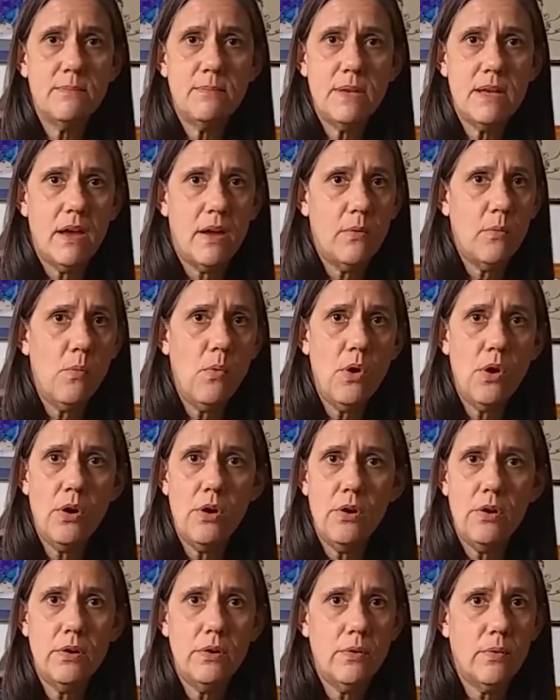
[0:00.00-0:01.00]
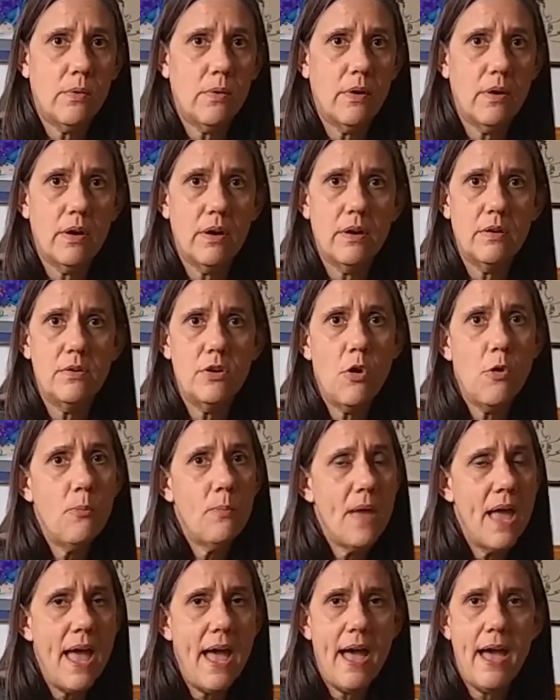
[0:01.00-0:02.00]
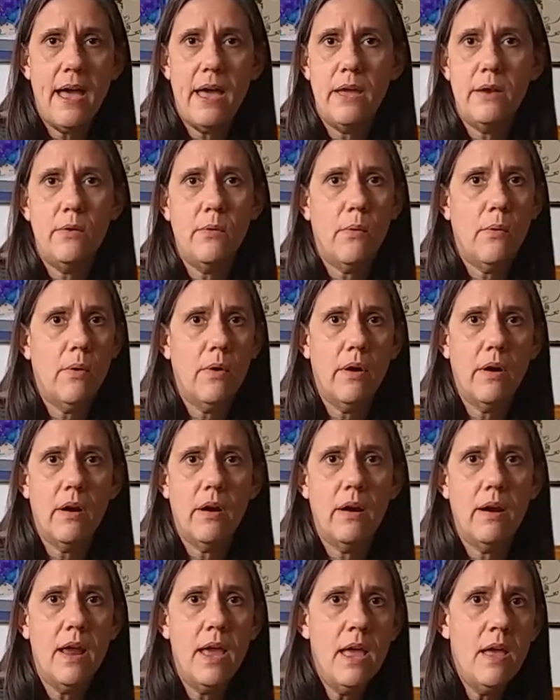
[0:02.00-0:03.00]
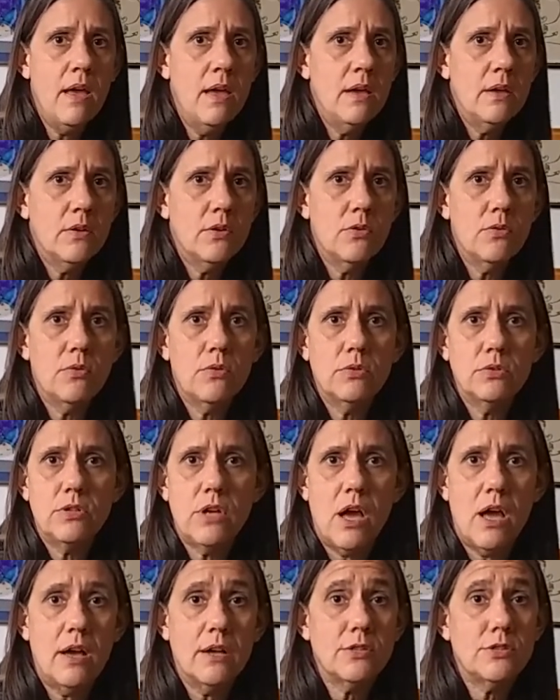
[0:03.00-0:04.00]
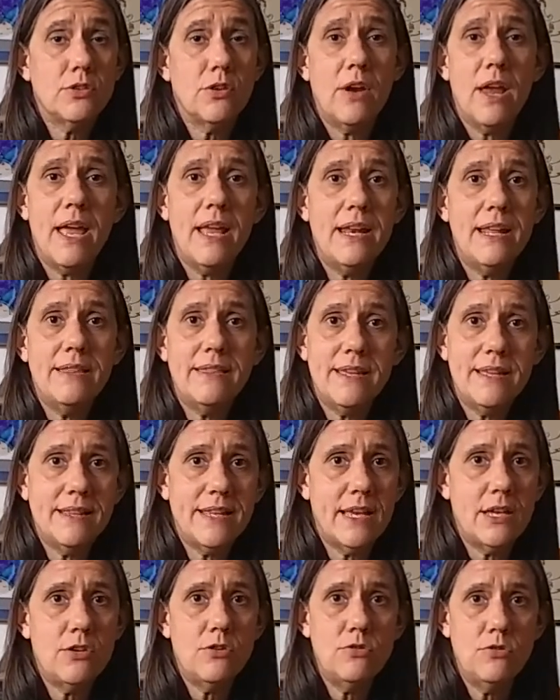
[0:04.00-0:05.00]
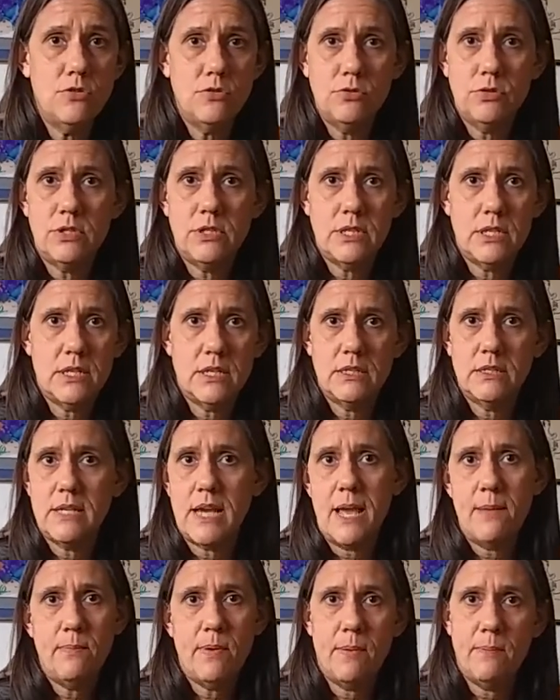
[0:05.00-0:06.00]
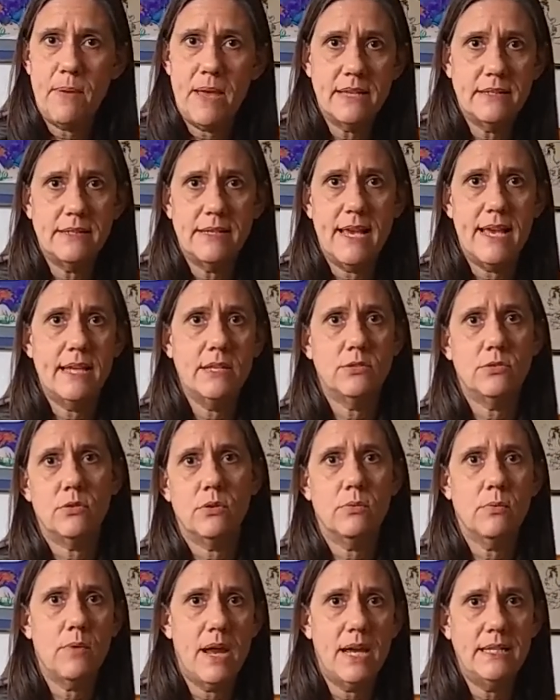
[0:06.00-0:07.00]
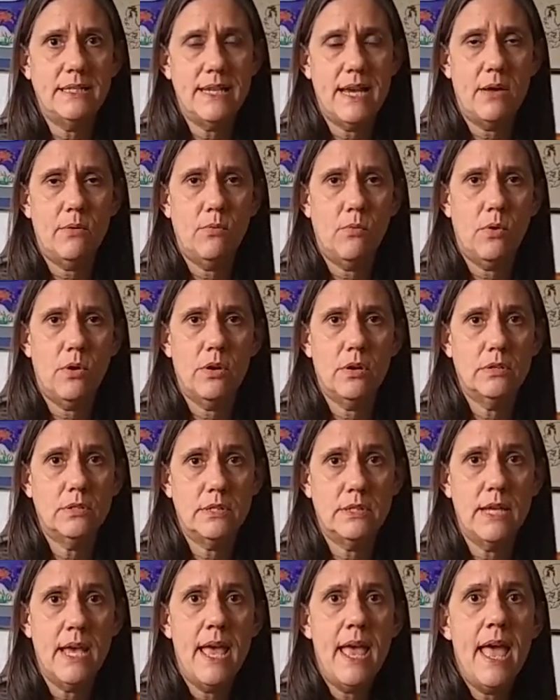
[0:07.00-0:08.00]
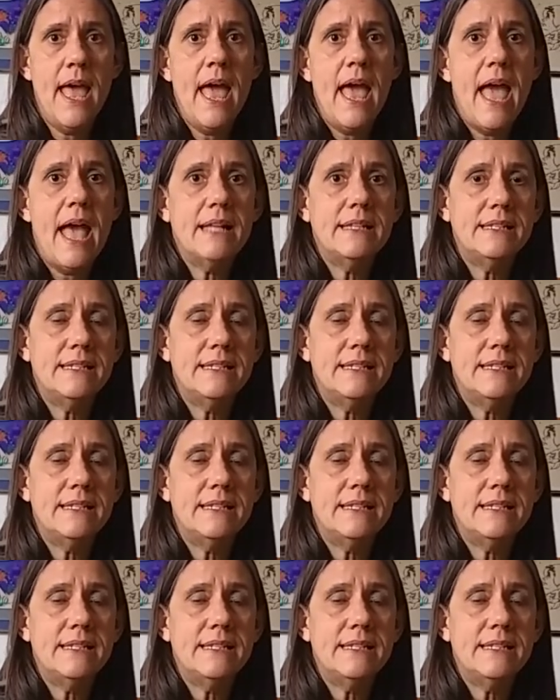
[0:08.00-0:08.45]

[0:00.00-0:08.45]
This can be on Word or Notepad or Google Docs or anything that you use to type up essays or write down words,